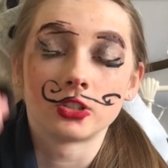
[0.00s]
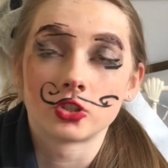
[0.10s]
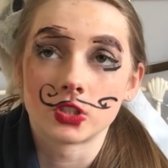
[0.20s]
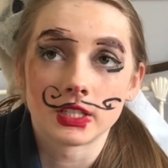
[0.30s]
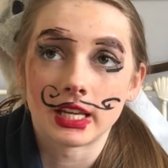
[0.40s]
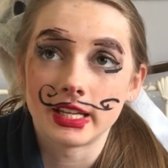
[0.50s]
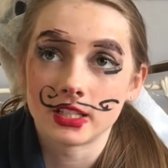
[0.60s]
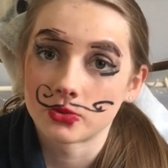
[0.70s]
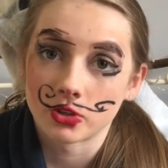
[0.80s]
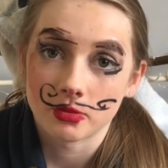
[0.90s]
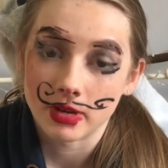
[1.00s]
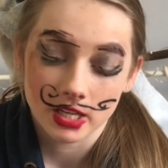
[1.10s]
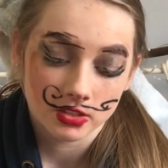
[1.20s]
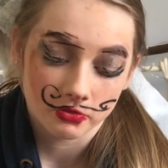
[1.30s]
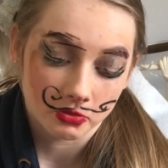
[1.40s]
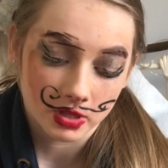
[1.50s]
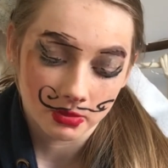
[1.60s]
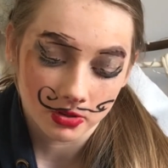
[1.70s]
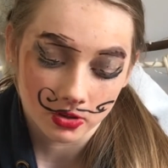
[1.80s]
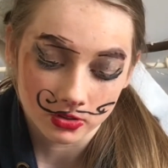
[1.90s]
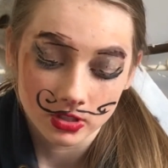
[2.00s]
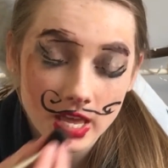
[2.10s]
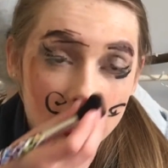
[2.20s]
just lines work best for me because,